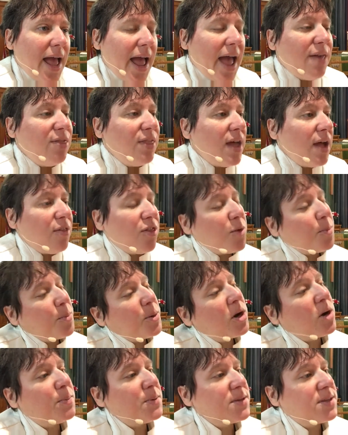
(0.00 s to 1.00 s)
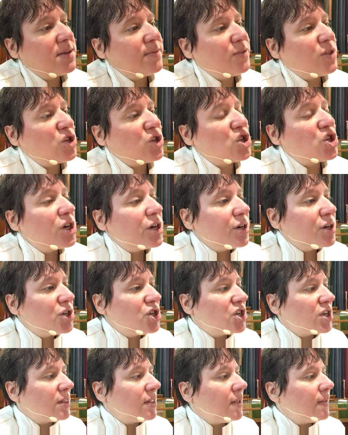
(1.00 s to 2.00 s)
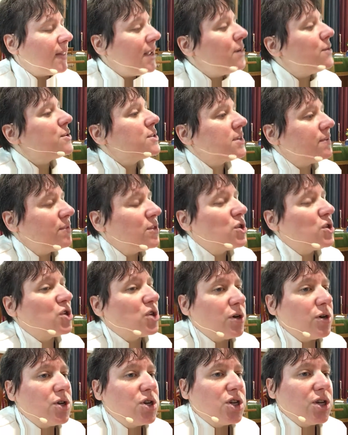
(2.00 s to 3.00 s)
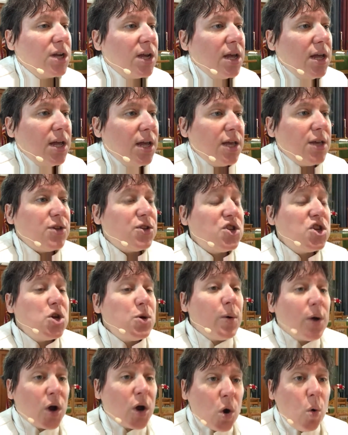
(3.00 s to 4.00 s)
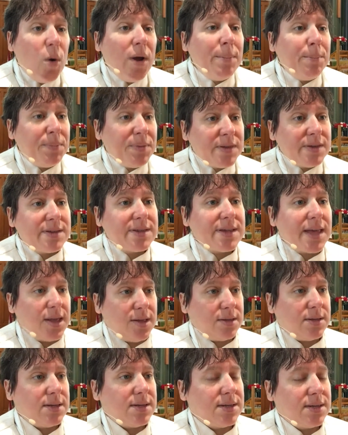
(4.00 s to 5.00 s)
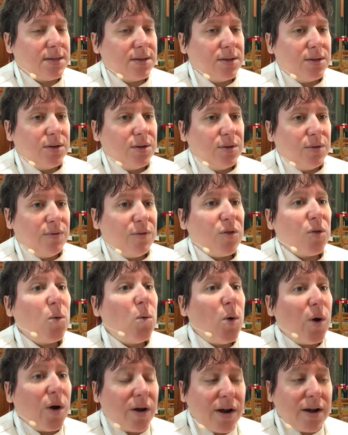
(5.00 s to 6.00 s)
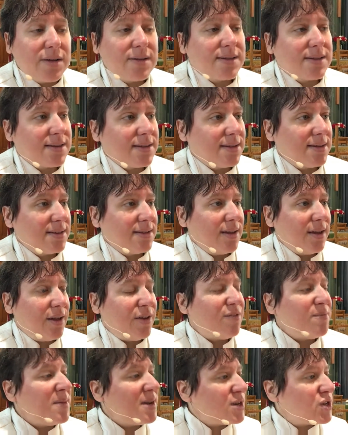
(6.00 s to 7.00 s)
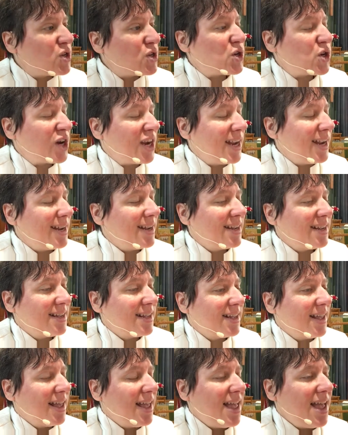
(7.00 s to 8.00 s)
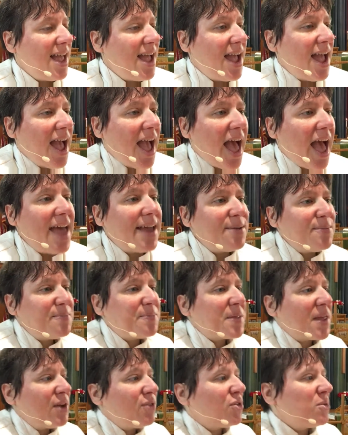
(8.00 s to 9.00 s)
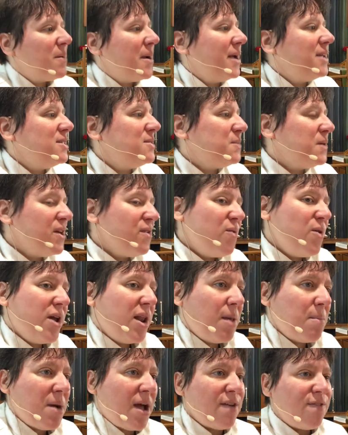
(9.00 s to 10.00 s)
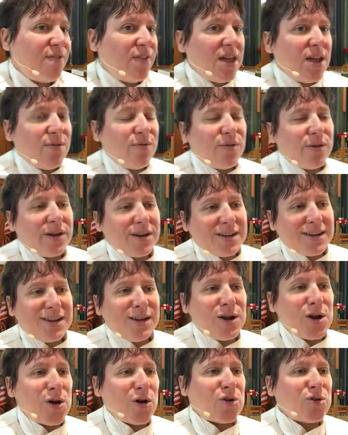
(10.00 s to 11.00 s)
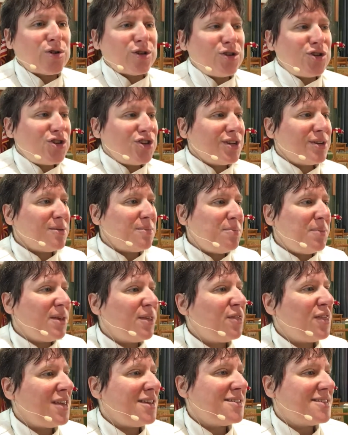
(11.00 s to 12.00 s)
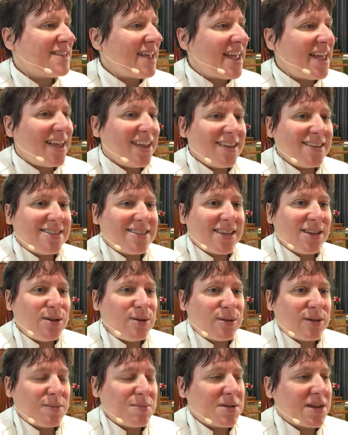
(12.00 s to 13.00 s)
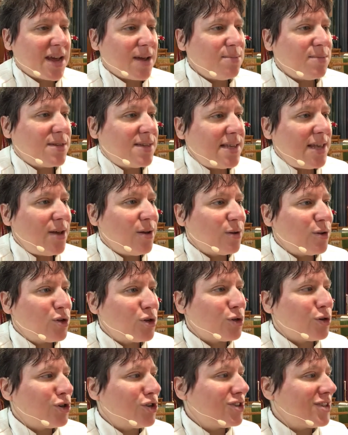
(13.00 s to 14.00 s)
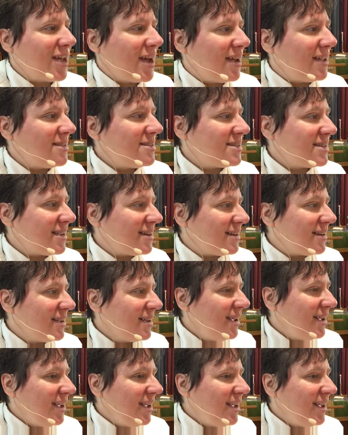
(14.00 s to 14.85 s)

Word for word: And that the purpose of the church and the leaders of the church is to equip the saints for the works of ministry. And it reminds me of one of my favorite, you know, Christian pithy sayings that you sometimes see on church signs and